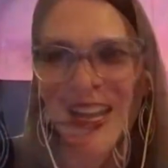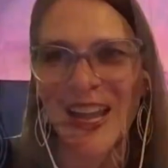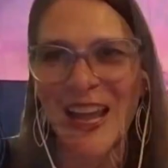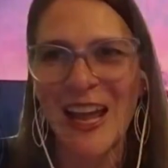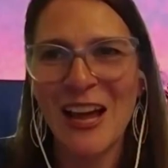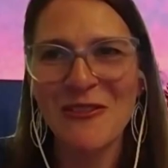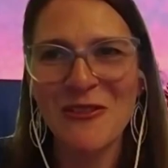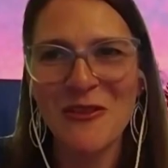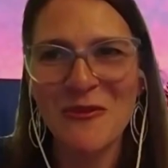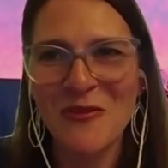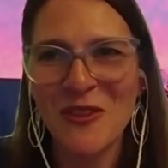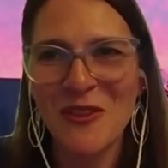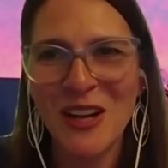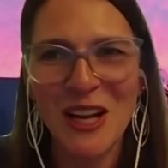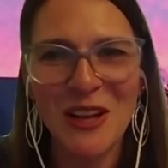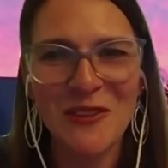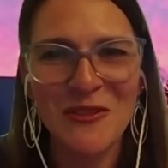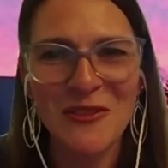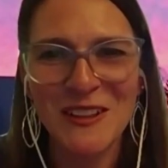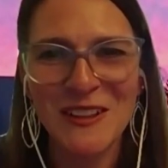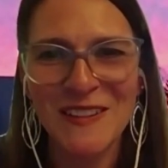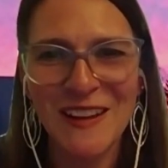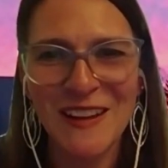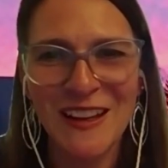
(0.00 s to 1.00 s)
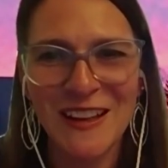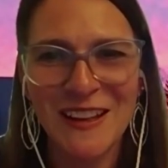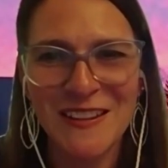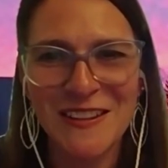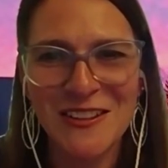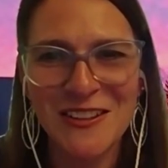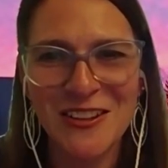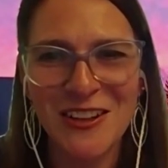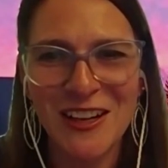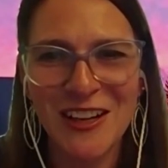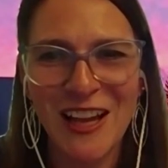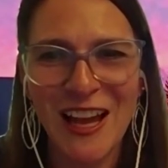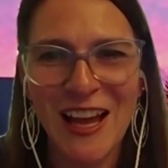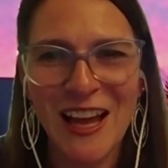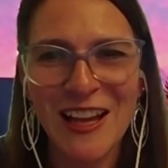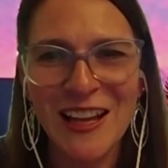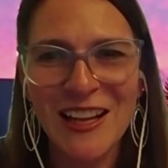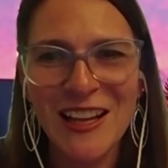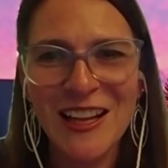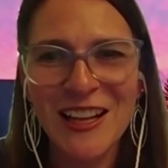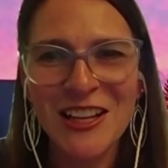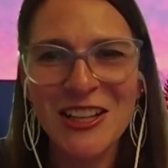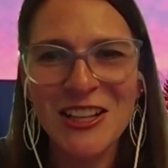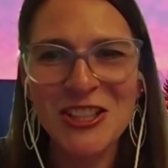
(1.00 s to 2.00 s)
Rabbi Eve Posen would have
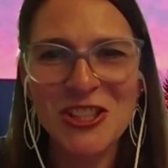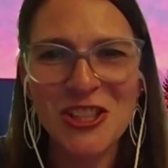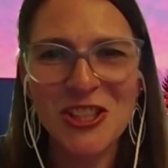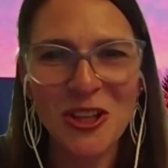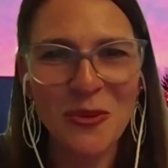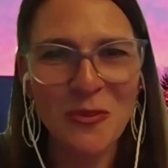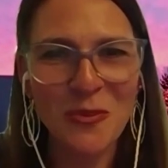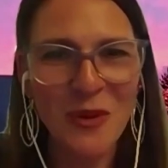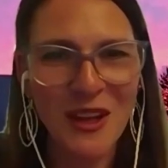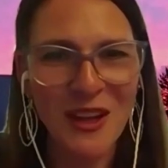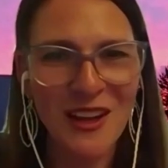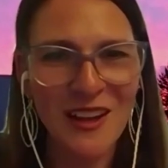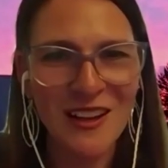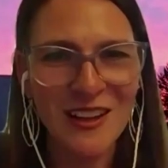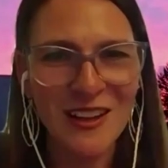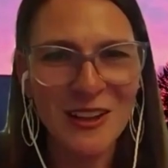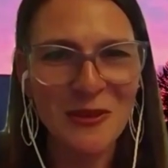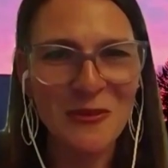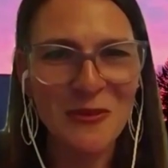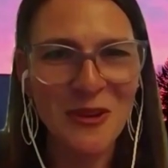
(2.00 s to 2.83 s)
preferred celebrating with the